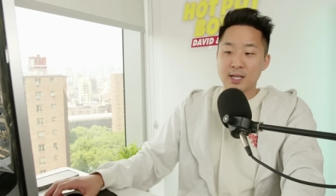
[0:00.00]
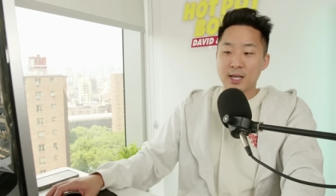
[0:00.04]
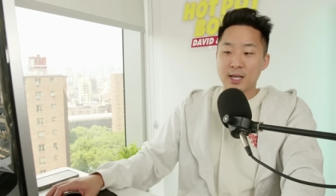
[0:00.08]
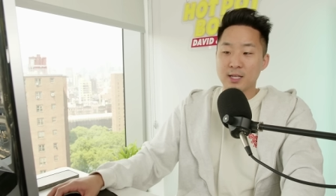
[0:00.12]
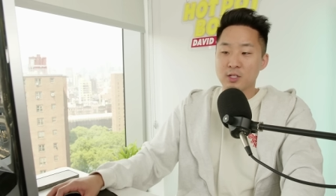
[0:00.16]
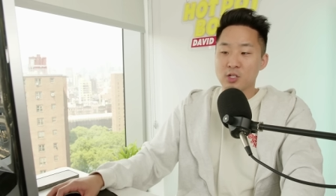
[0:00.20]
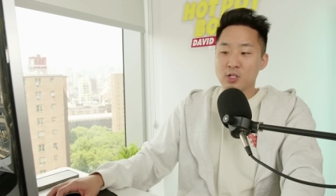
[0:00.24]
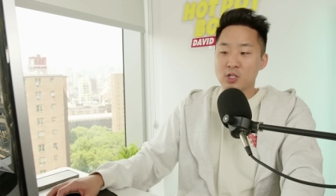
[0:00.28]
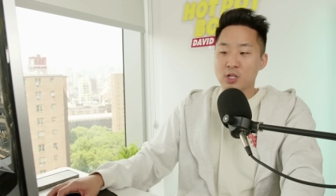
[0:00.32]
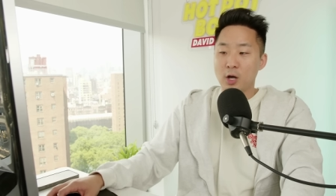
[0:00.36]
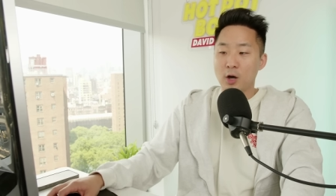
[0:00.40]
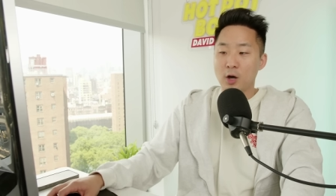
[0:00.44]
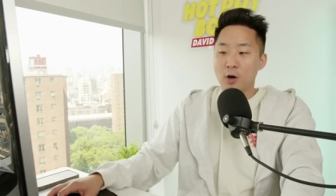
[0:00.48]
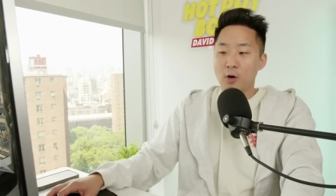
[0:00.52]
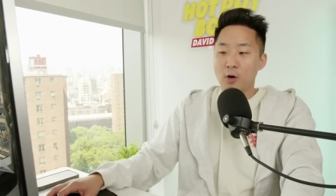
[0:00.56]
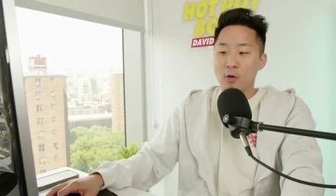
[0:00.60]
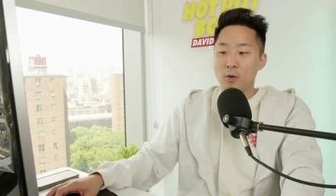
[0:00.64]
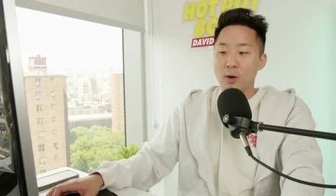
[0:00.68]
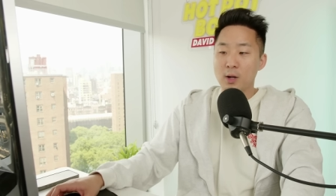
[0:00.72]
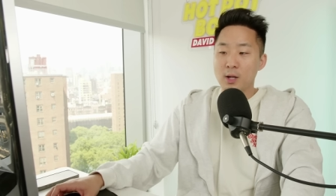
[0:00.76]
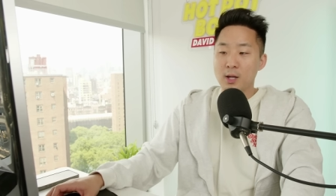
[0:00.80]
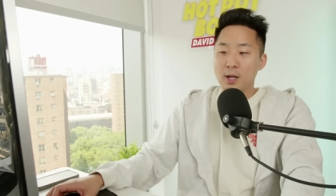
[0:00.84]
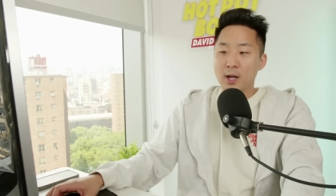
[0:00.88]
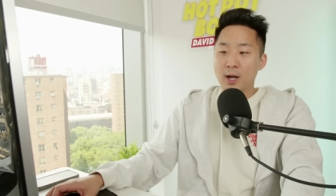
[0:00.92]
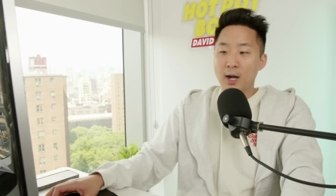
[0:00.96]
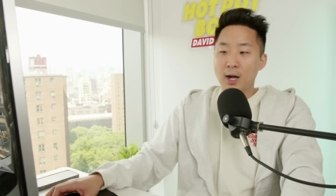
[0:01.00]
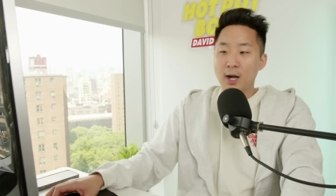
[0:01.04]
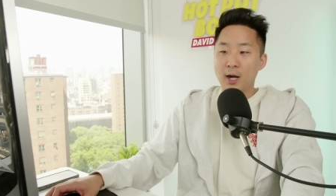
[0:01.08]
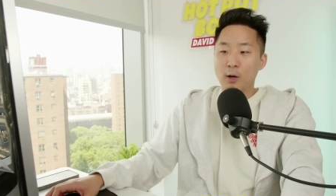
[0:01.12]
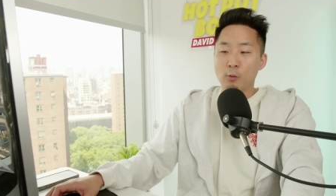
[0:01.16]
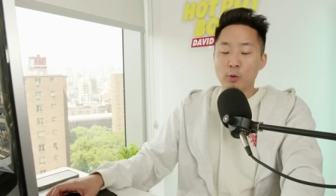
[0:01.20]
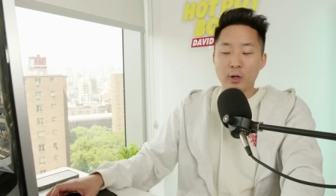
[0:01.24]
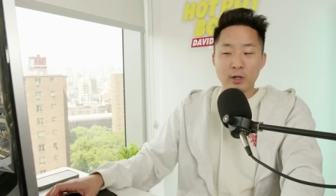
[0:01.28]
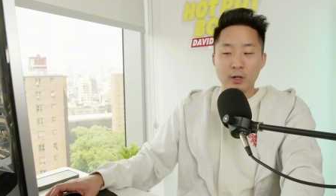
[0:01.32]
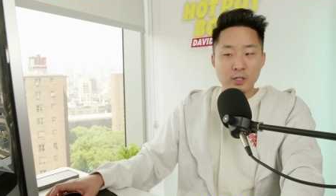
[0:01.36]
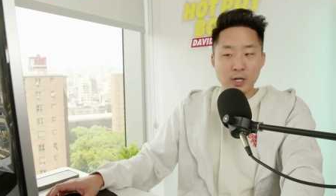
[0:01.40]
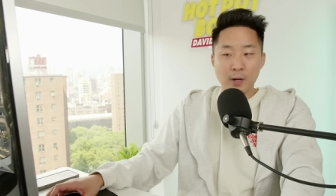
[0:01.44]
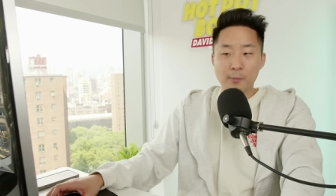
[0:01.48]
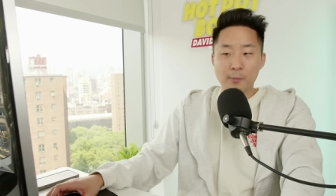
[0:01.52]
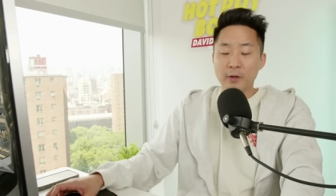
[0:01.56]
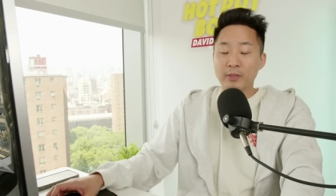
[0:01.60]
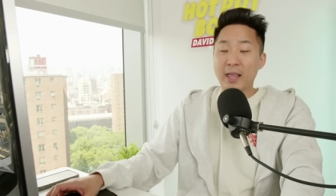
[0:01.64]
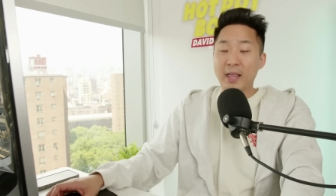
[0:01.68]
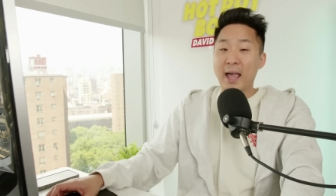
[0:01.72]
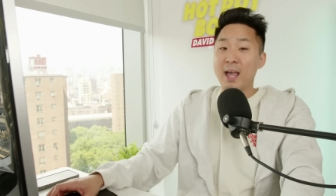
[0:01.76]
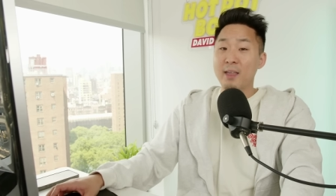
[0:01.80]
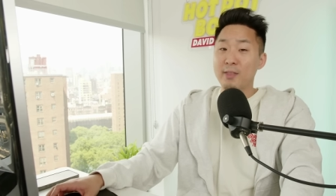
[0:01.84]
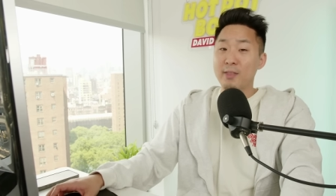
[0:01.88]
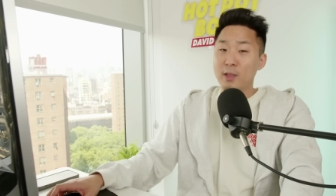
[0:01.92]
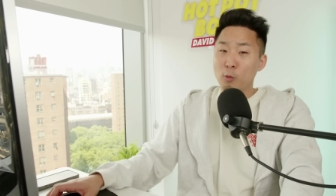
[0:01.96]
And so uh, we're going to talk about
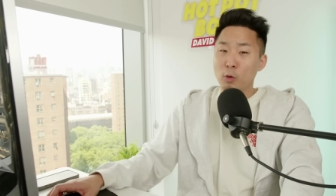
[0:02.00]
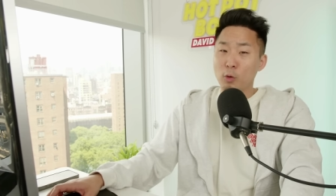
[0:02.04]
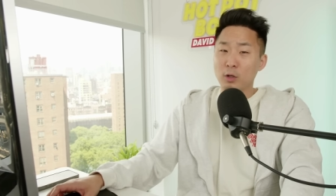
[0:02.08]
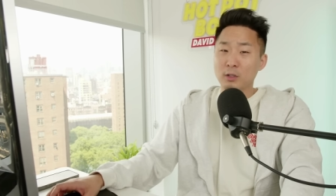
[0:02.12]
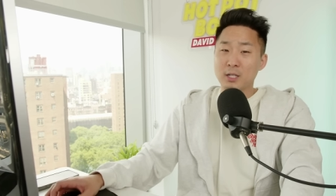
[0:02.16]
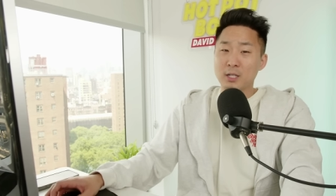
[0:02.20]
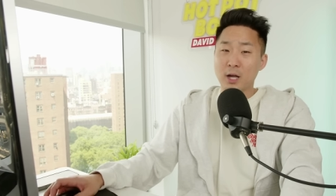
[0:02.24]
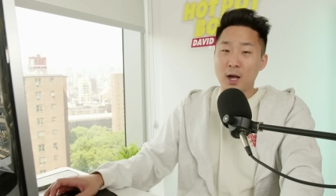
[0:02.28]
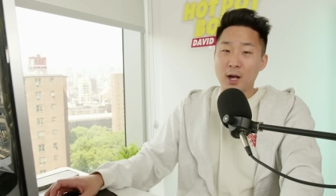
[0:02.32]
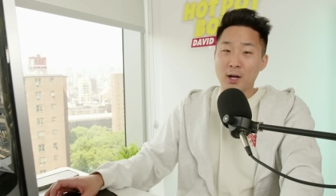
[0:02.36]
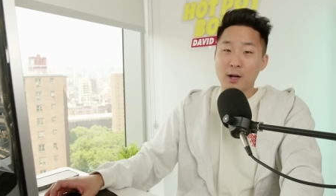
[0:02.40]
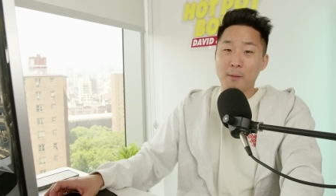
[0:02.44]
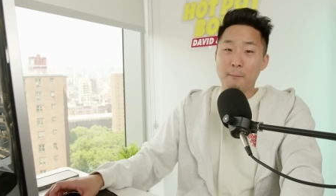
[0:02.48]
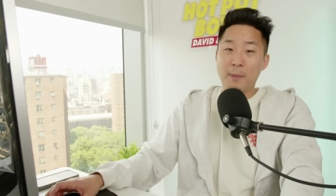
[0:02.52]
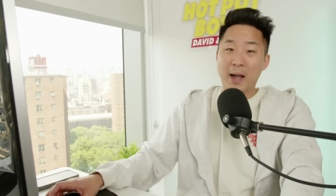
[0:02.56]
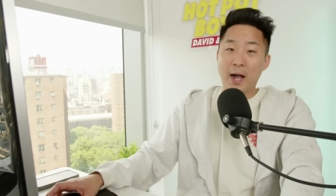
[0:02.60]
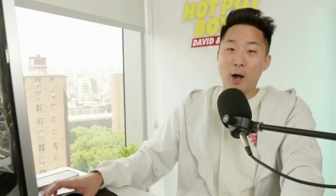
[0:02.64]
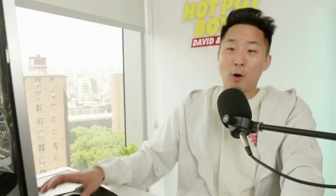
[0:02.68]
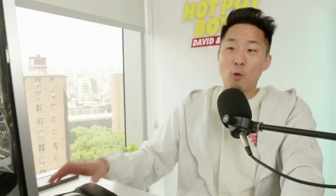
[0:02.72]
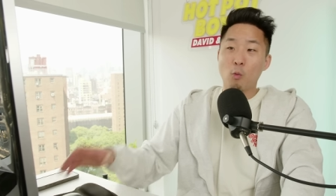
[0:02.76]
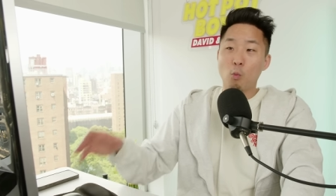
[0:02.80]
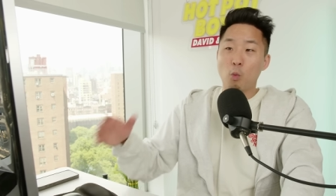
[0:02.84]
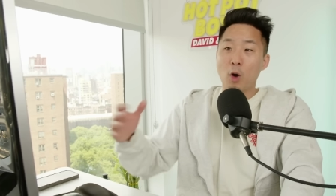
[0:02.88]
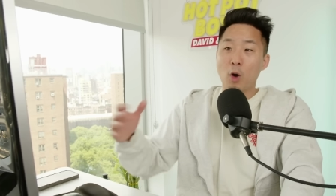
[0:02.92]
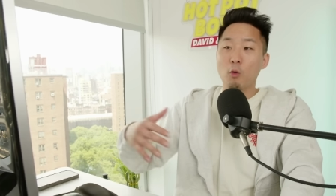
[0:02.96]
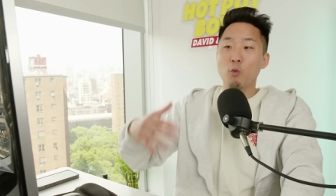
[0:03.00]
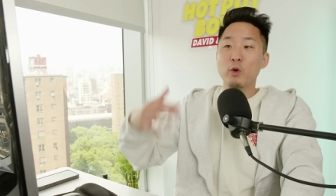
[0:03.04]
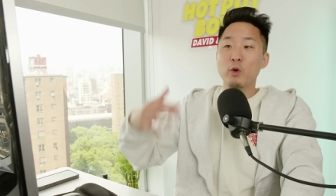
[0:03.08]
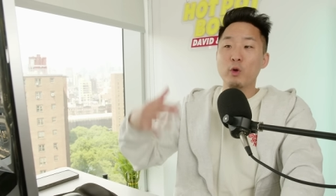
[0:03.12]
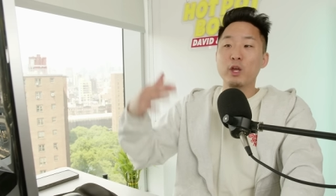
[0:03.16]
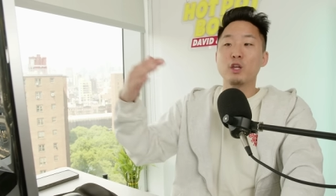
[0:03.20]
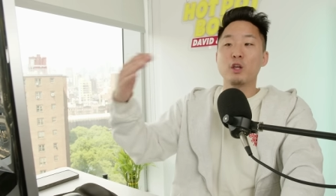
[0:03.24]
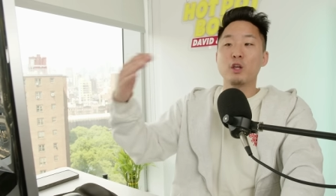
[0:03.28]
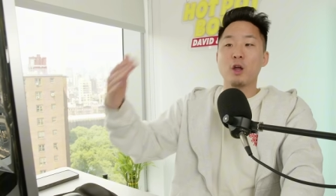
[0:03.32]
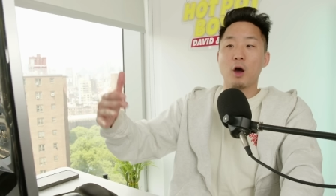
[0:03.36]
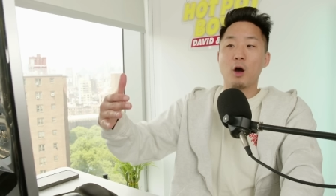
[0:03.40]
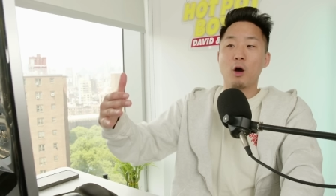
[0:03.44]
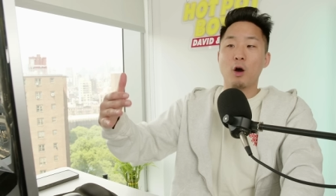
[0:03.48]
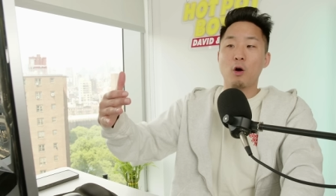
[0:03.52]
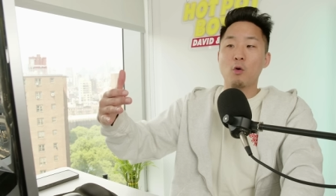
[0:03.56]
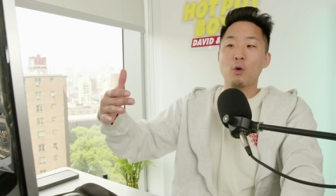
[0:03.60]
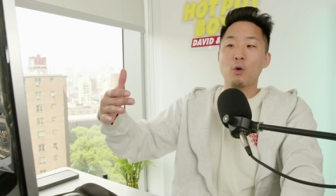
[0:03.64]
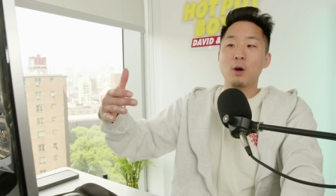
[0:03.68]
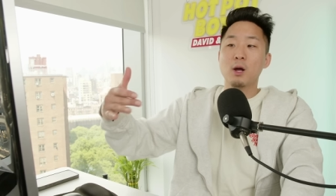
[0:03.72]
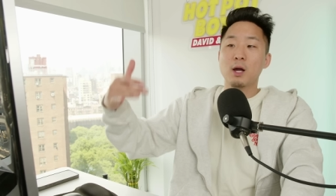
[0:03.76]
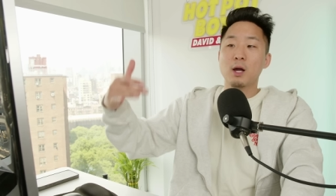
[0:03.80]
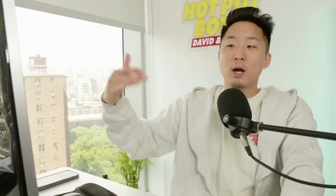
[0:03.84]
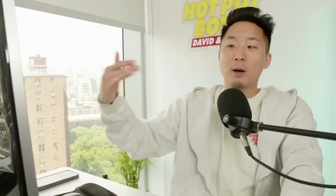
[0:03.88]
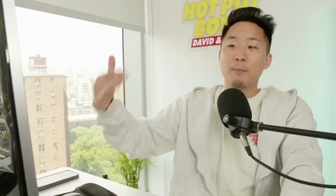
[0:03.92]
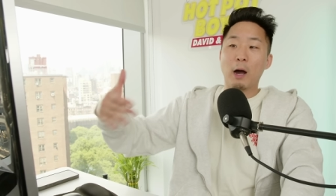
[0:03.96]
that, and then we'll talk about what we know
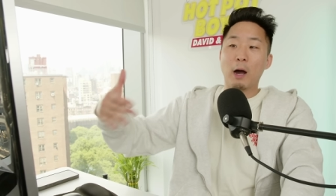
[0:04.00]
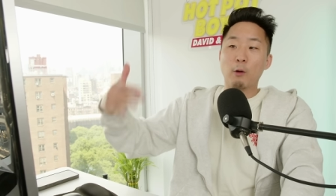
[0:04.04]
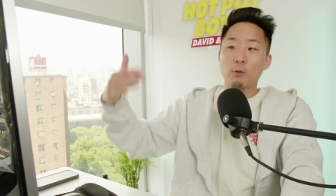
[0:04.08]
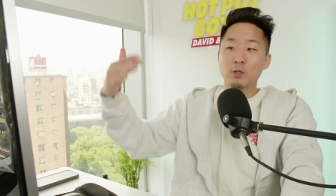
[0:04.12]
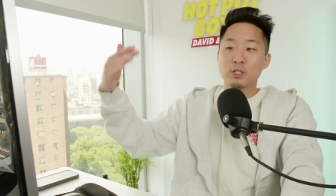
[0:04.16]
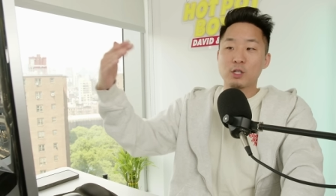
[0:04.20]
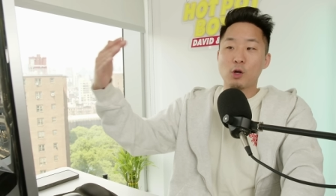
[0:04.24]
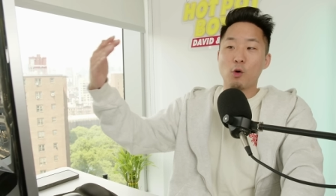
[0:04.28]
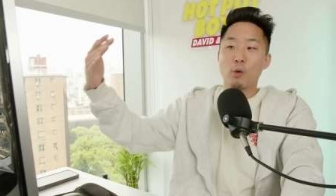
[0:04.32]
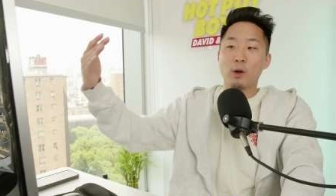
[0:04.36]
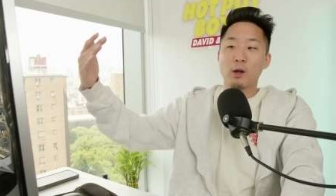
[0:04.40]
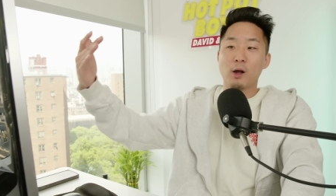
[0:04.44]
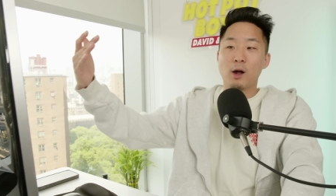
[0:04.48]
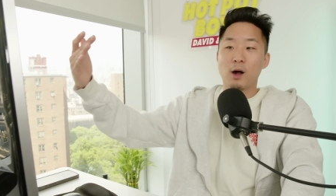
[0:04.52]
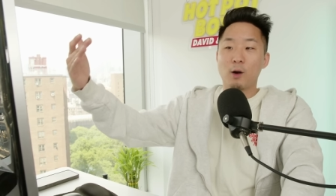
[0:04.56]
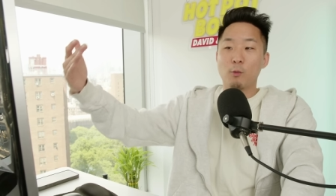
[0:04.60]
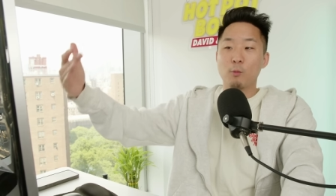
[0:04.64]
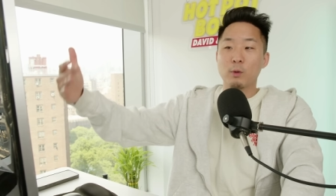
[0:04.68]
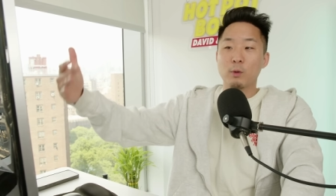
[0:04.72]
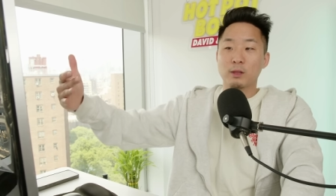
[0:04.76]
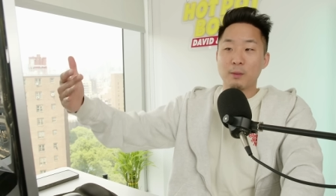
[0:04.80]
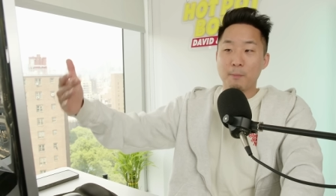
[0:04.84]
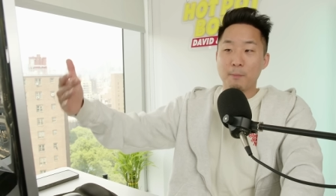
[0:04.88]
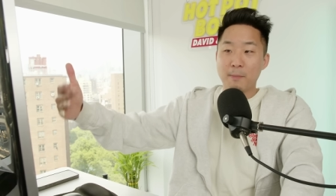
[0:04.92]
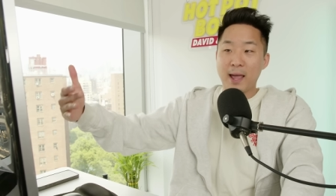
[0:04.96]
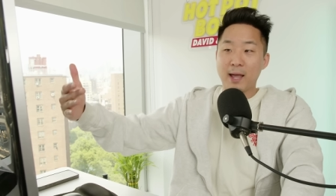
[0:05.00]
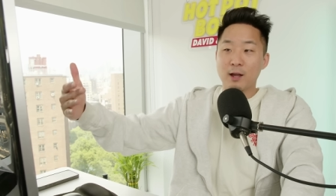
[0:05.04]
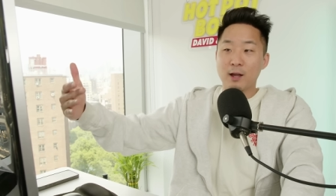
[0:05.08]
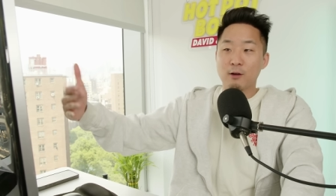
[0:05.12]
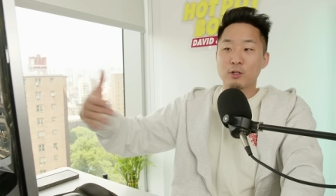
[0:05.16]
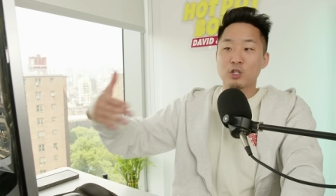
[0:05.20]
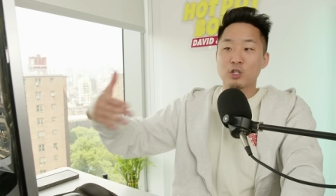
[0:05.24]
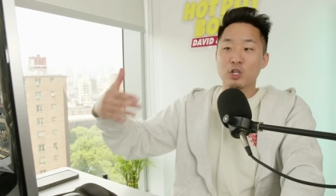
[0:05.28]
about what's going on with the mayor.